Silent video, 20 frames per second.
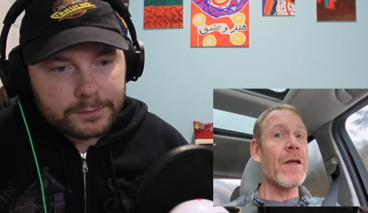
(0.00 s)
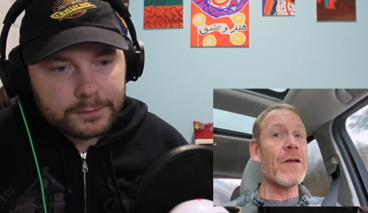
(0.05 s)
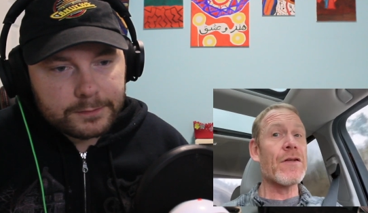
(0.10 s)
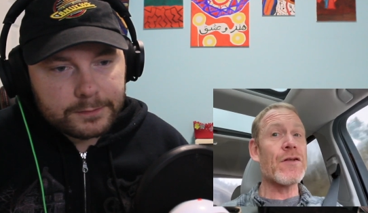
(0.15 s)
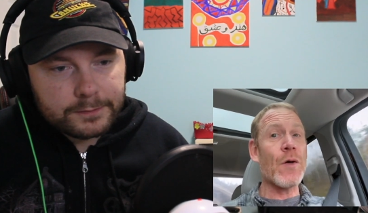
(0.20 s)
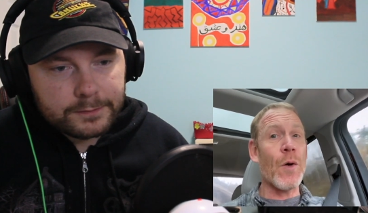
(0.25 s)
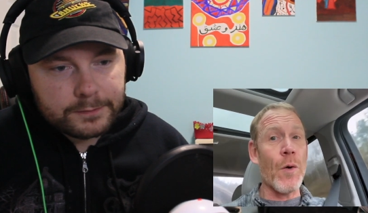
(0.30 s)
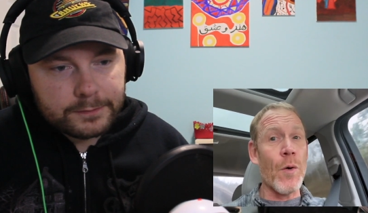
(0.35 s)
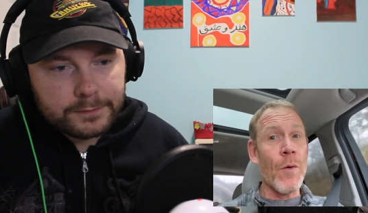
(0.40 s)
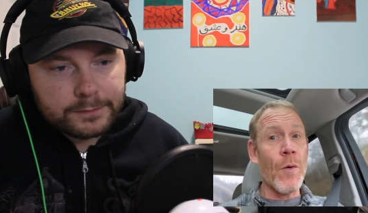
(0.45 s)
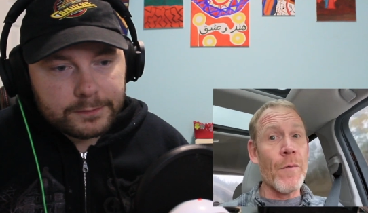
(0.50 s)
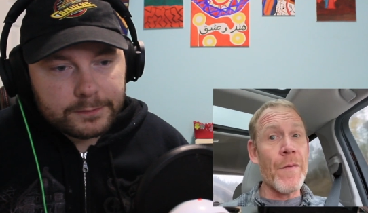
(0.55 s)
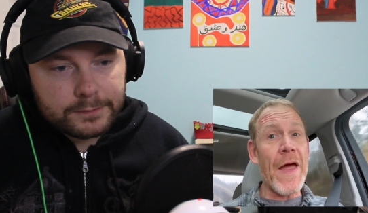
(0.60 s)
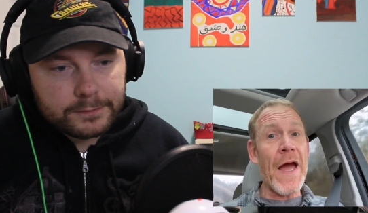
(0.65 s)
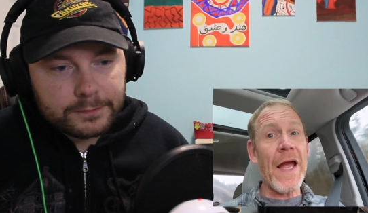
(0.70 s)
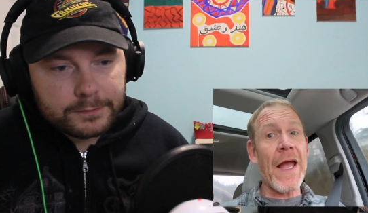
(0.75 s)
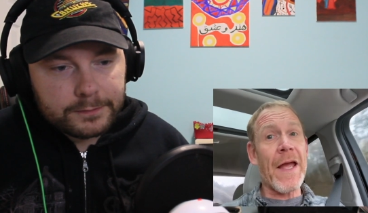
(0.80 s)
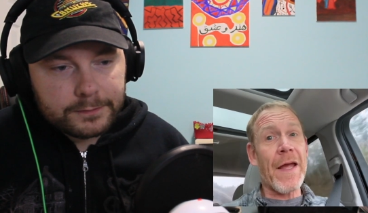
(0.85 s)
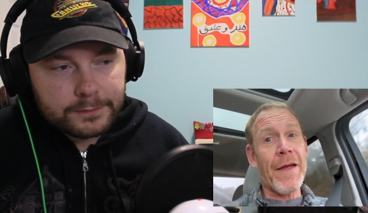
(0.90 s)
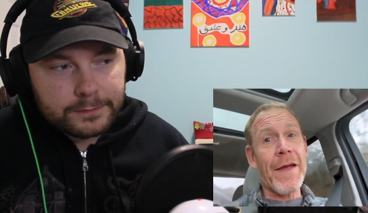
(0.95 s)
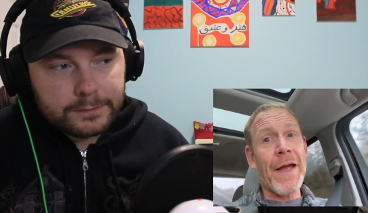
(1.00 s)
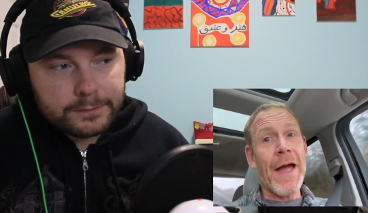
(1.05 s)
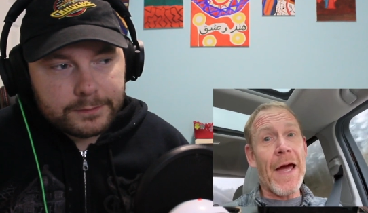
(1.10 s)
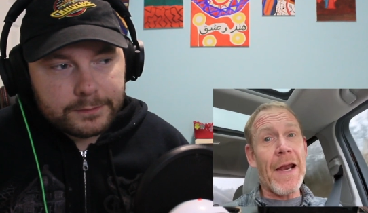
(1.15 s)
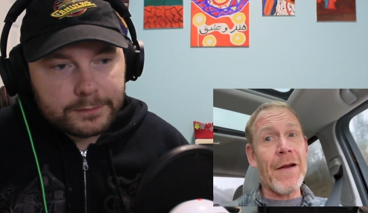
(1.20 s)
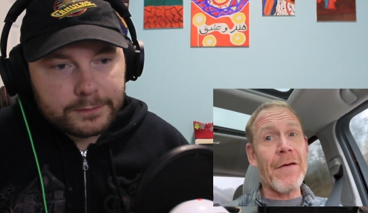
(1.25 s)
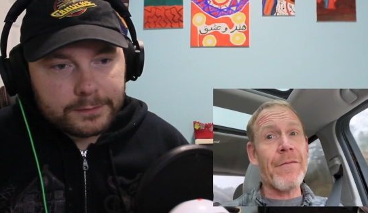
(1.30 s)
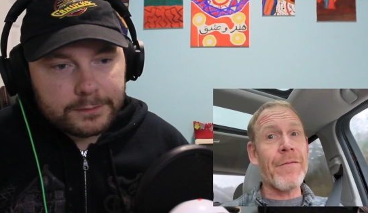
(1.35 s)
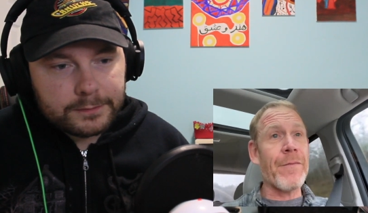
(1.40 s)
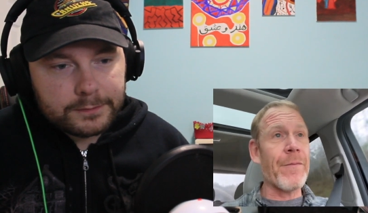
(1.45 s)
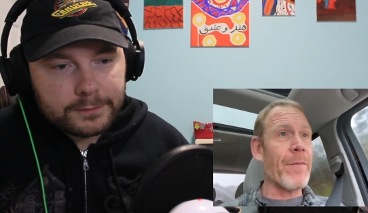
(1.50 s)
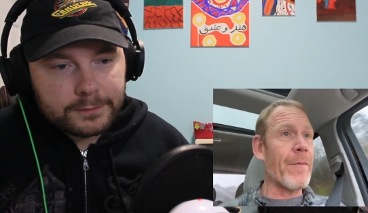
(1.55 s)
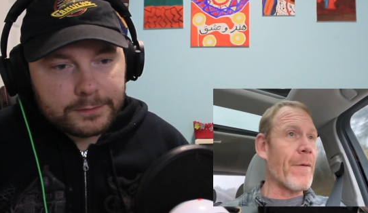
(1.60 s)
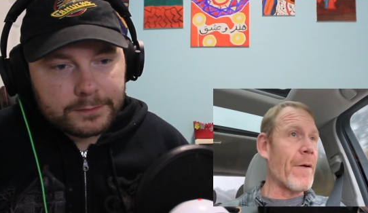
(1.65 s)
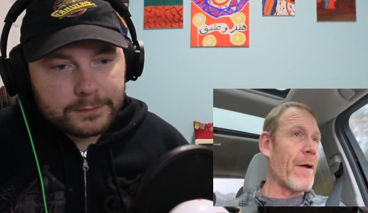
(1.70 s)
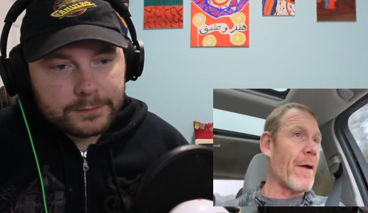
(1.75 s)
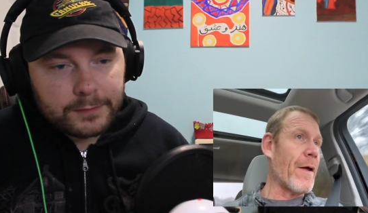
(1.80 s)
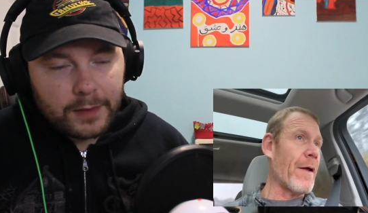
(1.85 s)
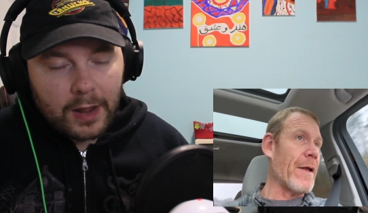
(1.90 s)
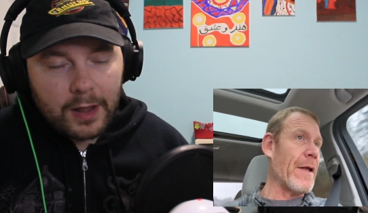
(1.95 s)
Speaker 1: So that kind of,
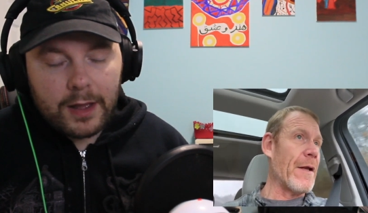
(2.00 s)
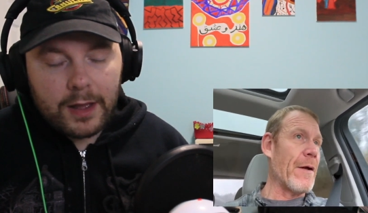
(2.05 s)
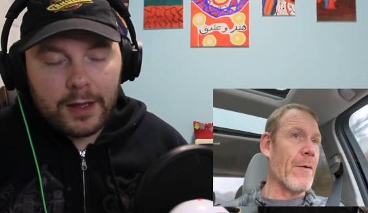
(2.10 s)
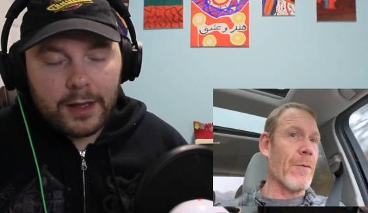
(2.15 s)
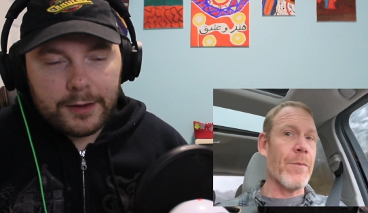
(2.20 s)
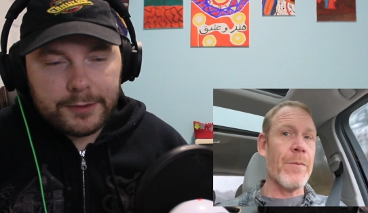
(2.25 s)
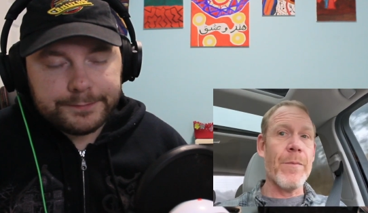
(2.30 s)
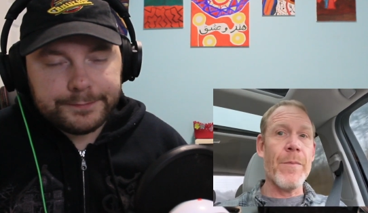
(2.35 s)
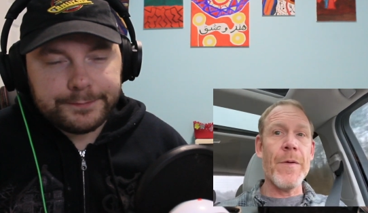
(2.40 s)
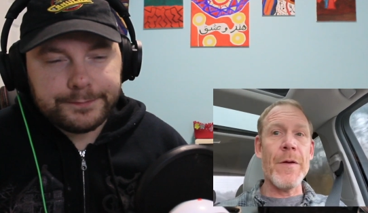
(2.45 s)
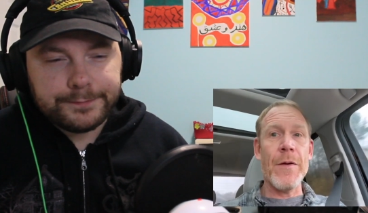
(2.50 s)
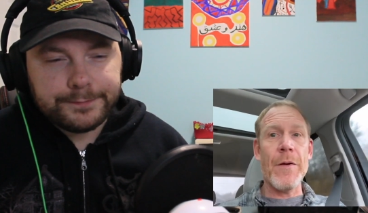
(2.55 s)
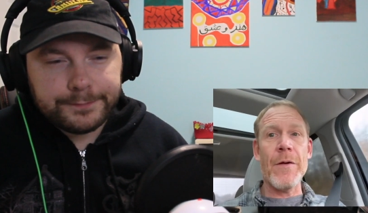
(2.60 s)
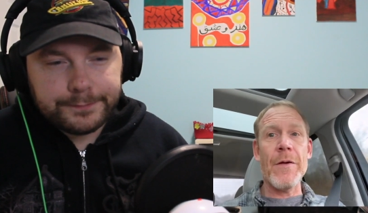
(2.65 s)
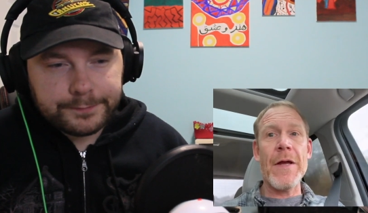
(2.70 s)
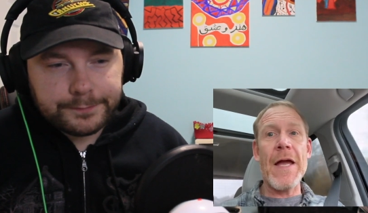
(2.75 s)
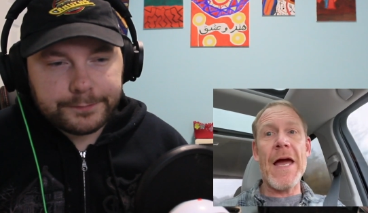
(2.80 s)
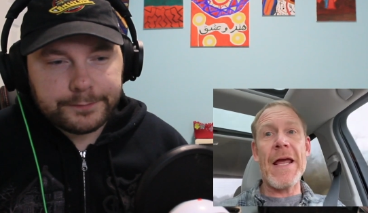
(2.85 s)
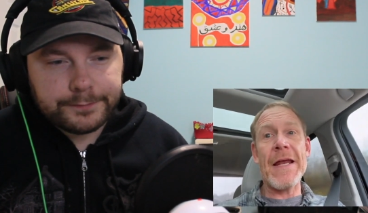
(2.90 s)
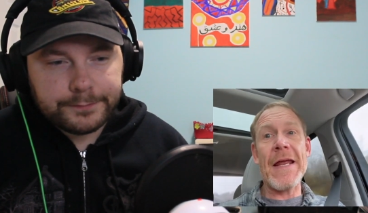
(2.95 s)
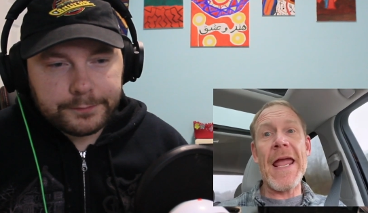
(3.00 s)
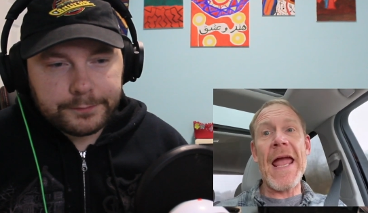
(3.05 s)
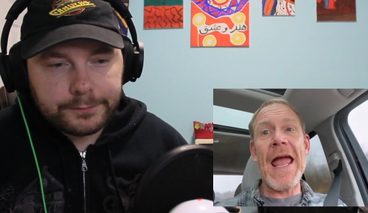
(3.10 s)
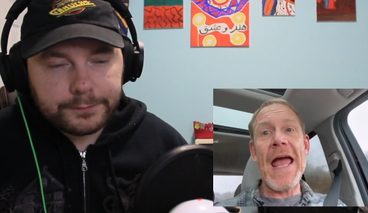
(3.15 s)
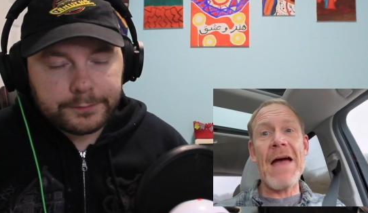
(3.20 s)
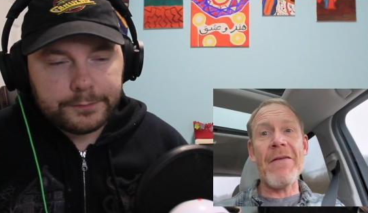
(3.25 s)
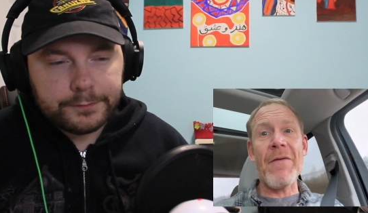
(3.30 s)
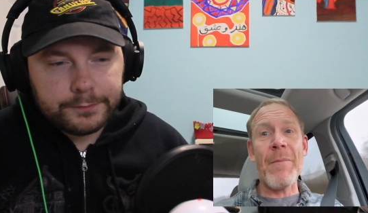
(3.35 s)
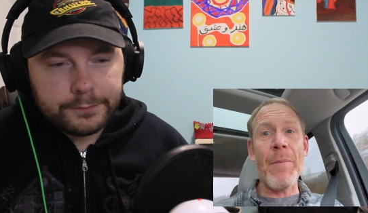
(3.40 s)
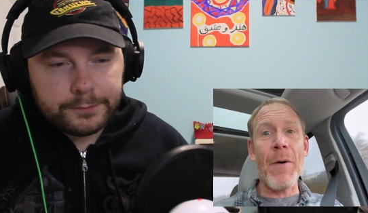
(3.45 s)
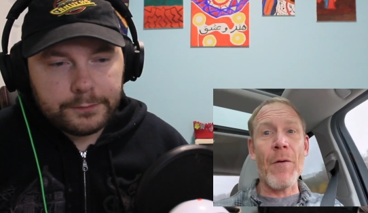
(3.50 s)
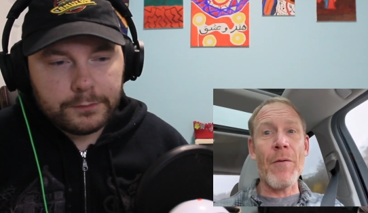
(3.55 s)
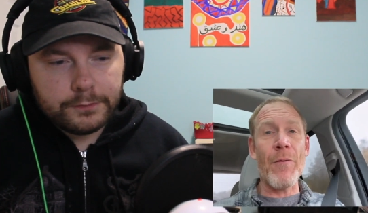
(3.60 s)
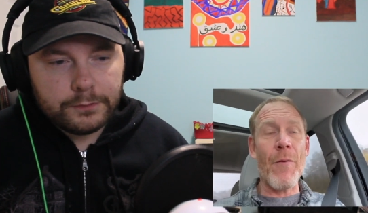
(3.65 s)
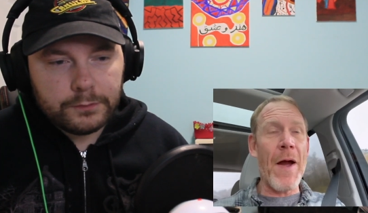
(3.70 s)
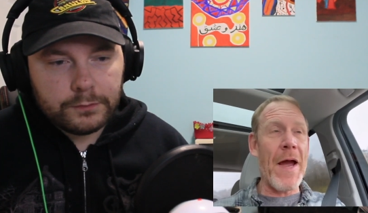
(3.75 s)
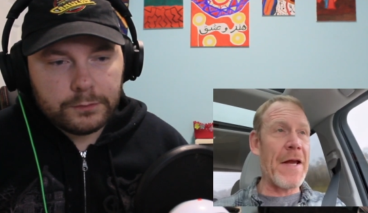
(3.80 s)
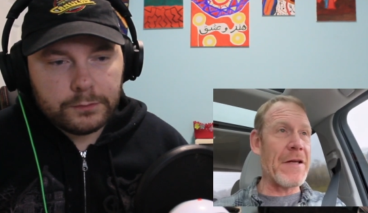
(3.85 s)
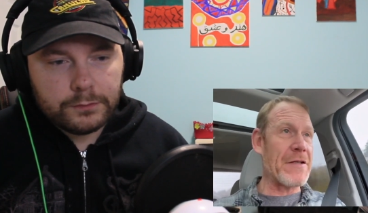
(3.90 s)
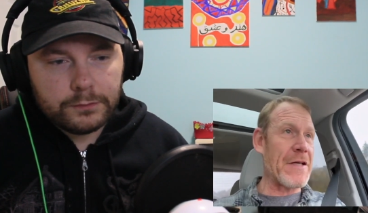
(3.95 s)
uh, you know, You, got, you can't have it both
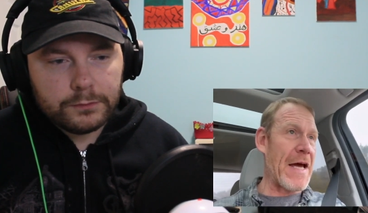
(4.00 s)
ways.